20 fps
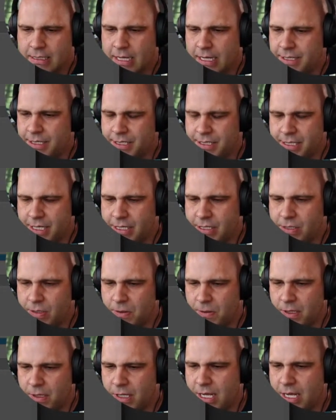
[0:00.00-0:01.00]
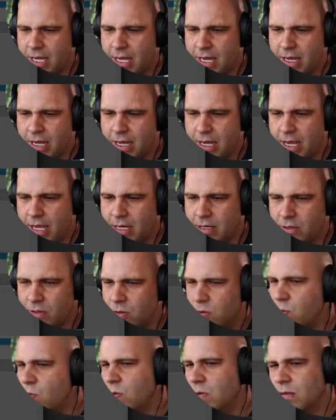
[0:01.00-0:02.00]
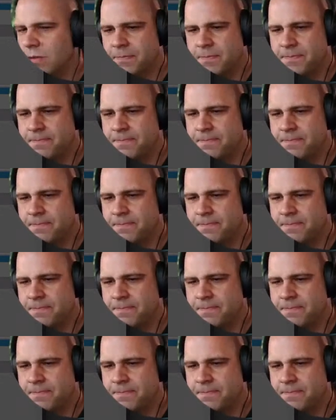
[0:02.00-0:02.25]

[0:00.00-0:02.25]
I just said totally and cool.